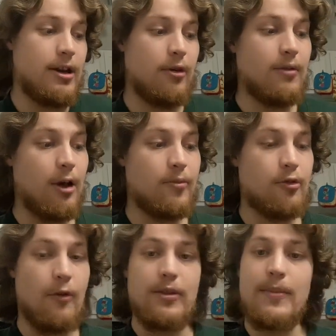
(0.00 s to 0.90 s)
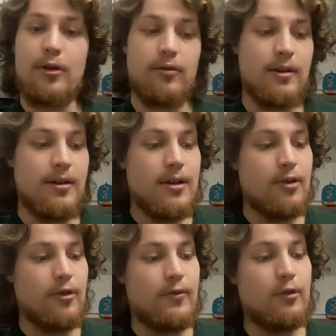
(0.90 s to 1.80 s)
helps you over the middle.
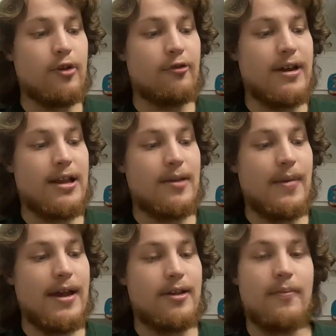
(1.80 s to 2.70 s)
So if you can create space